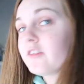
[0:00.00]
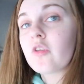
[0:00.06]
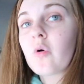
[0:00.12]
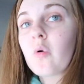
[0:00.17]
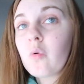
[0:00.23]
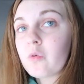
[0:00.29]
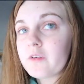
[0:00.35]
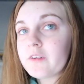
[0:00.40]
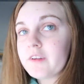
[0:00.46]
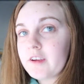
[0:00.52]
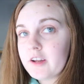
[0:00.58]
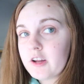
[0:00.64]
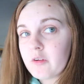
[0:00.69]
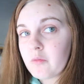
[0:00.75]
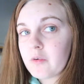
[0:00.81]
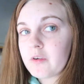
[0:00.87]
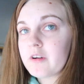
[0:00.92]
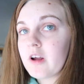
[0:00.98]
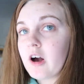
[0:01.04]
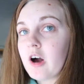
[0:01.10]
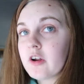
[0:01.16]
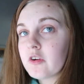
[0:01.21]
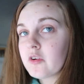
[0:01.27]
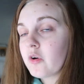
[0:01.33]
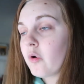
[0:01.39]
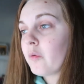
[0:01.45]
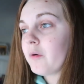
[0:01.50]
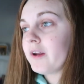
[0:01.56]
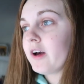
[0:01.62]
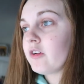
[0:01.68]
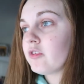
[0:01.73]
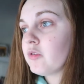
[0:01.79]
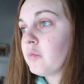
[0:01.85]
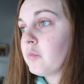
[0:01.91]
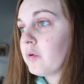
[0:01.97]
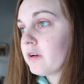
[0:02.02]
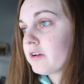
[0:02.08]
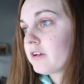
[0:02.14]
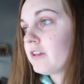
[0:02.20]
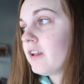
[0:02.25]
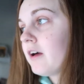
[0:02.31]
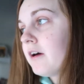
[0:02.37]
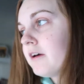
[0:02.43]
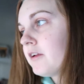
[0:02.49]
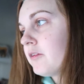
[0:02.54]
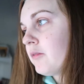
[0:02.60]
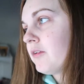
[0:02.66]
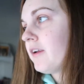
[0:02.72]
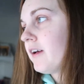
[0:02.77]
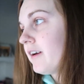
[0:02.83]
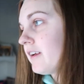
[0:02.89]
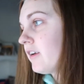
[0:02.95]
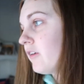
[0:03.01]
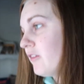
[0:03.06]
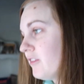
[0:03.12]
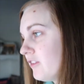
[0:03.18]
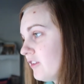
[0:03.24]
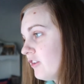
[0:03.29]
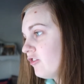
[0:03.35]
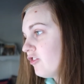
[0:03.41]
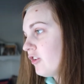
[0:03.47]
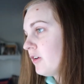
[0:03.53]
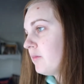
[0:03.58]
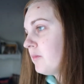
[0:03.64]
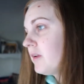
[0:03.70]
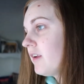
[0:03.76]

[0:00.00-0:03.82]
of the quarantine and we're not going out to work a lot, or we're not going to the gym